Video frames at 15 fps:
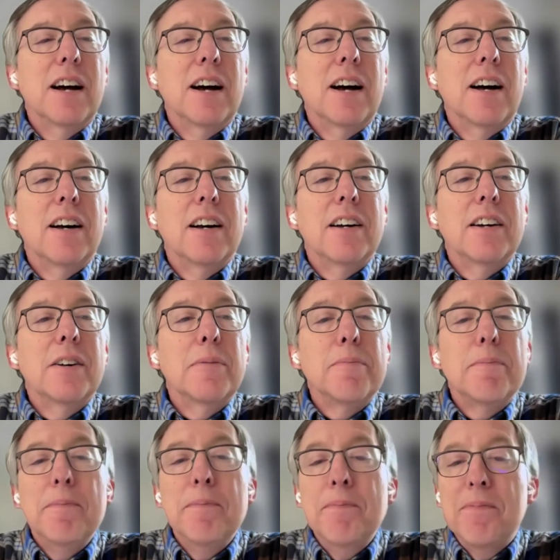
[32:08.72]
right.
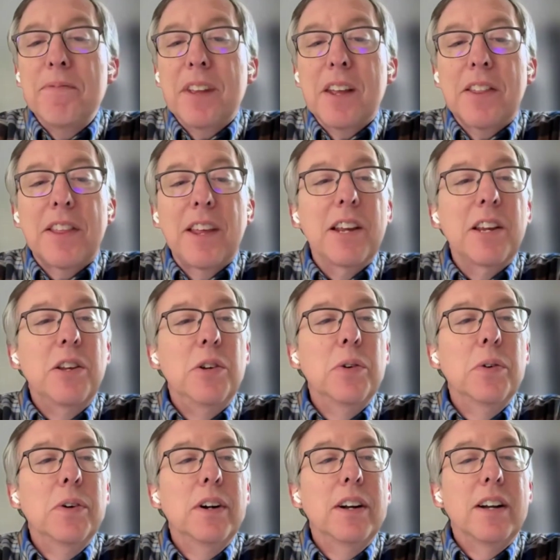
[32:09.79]

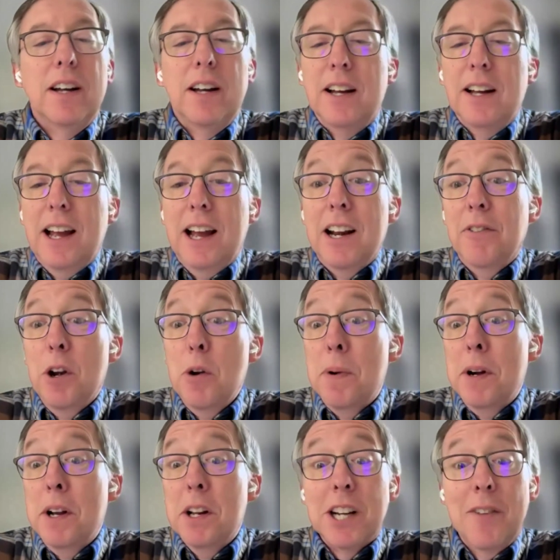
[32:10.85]
Thank you. And if
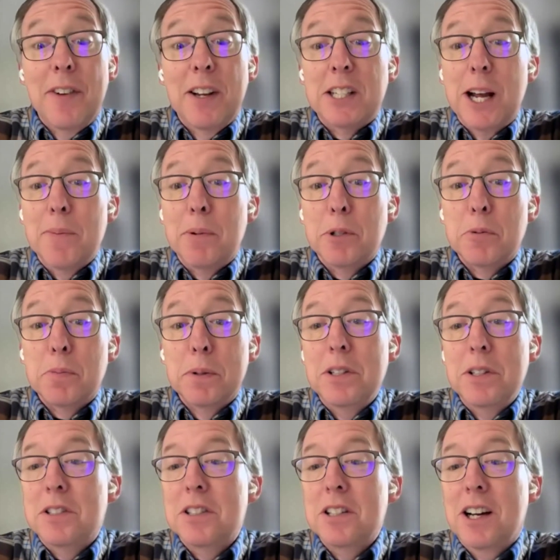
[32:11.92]
anybody does have examples,
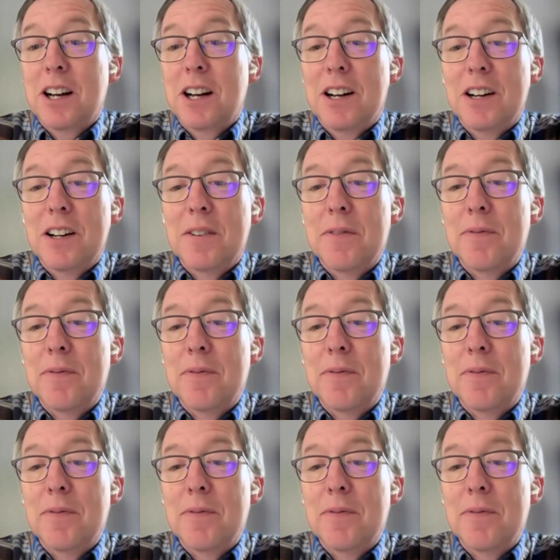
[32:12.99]
please